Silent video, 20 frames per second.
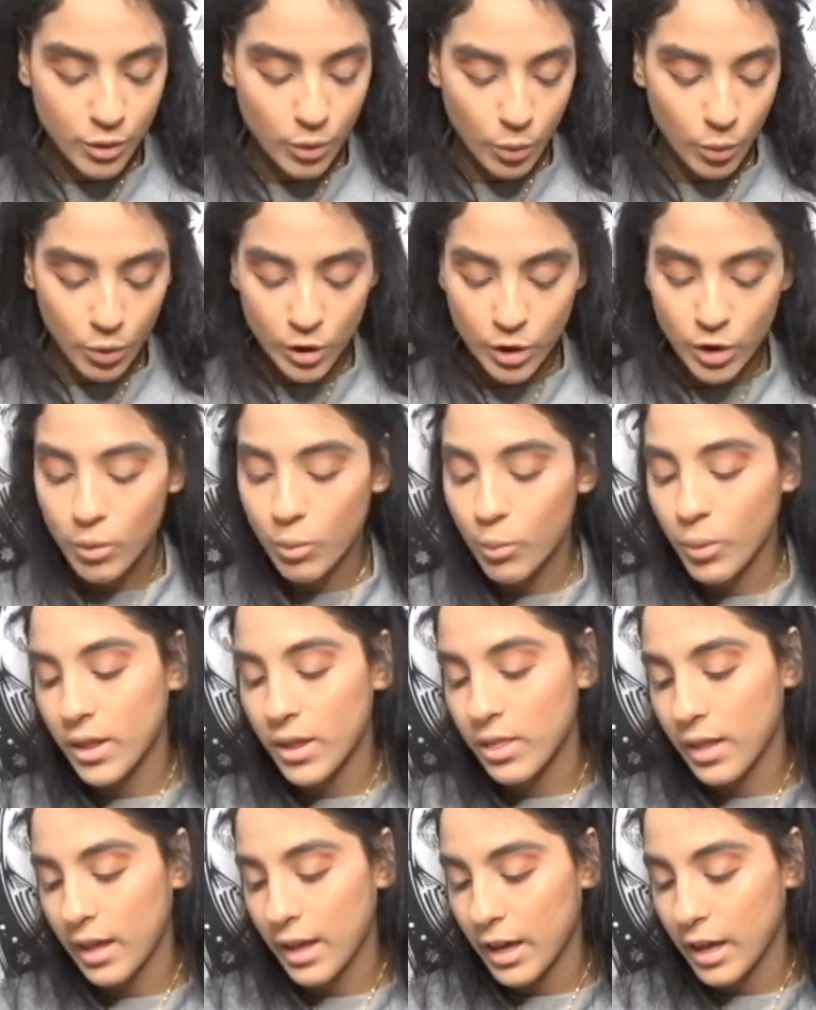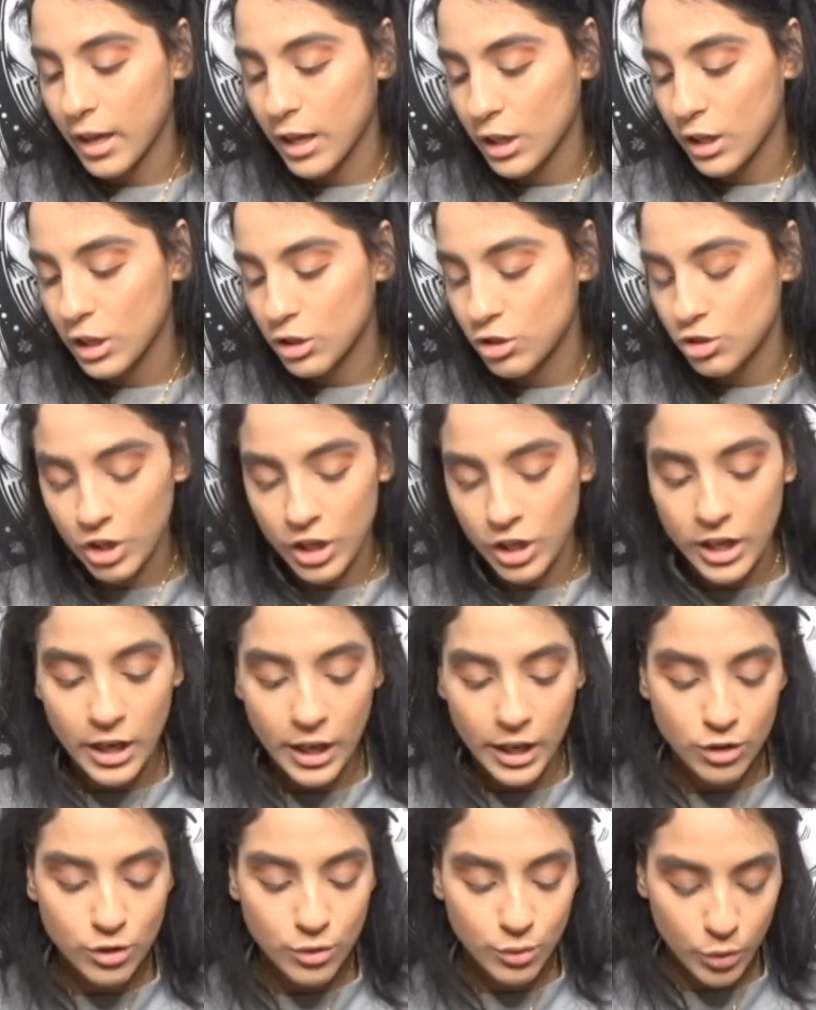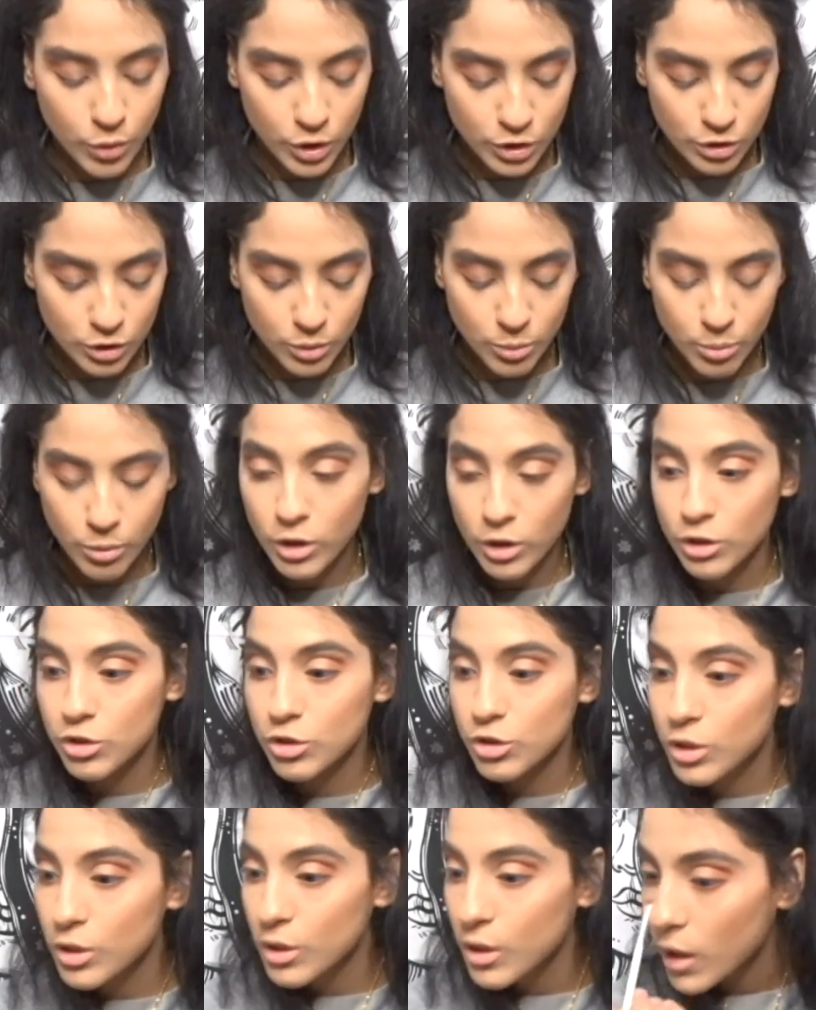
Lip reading: corner with a JH42 brush.